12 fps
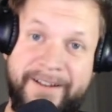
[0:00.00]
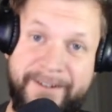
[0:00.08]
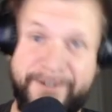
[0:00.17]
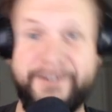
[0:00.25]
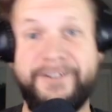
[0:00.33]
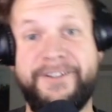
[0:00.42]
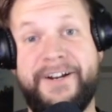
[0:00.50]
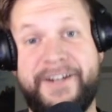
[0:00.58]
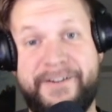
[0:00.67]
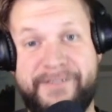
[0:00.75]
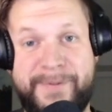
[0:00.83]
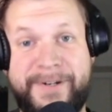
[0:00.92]
good luck,
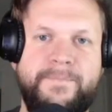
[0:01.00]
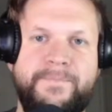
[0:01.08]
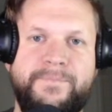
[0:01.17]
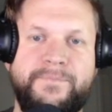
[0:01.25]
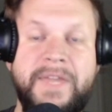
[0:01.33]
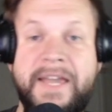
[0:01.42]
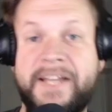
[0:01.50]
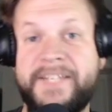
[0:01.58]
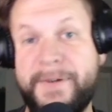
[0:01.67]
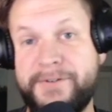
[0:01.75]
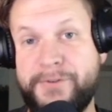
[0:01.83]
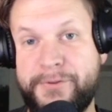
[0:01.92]
everybody.
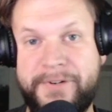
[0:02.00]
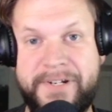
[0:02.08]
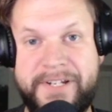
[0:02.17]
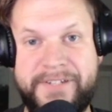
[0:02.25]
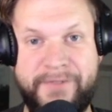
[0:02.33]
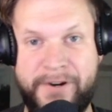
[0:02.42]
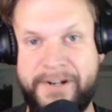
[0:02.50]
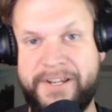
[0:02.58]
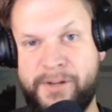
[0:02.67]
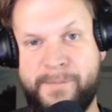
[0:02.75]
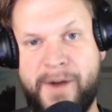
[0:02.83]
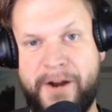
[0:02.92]
Special 3 is very
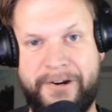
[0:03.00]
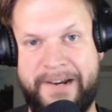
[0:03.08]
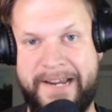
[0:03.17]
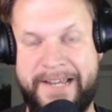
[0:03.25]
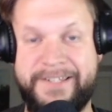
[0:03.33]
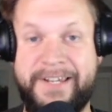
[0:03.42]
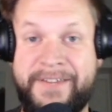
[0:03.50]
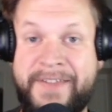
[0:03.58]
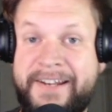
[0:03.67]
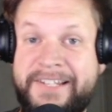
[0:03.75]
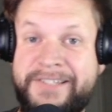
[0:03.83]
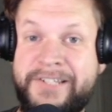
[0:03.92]
Killmonger-esque in that
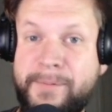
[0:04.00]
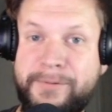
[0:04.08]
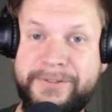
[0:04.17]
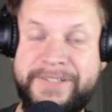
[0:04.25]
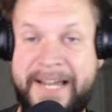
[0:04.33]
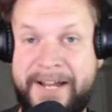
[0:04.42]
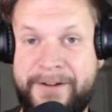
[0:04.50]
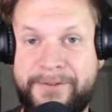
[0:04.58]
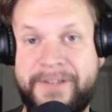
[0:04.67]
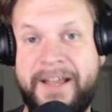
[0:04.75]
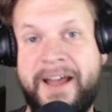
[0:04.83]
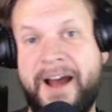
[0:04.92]
it doubled down
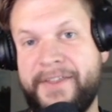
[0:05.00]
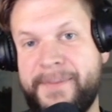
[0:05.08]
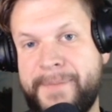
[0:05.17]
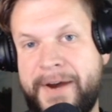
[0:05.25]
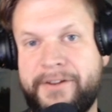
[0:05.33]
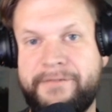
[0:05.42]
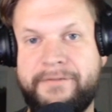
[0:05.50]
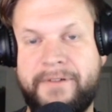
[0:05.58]
on the amount of